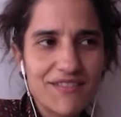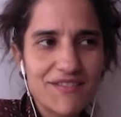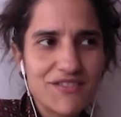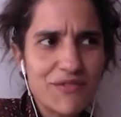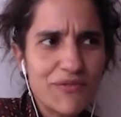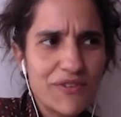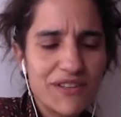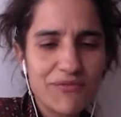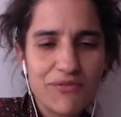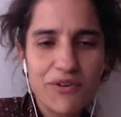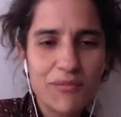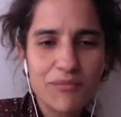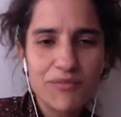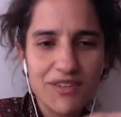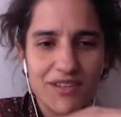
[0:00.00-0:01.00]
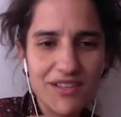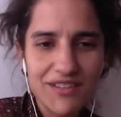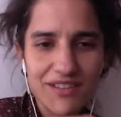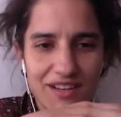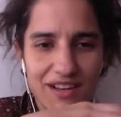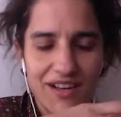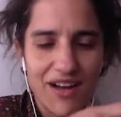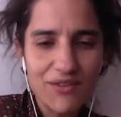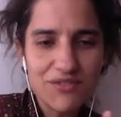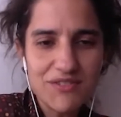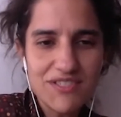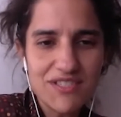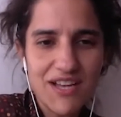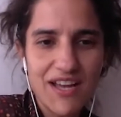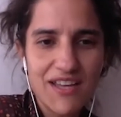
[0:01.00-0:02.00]
different from the
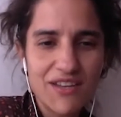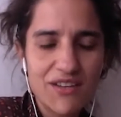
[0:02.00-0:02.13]
countryside.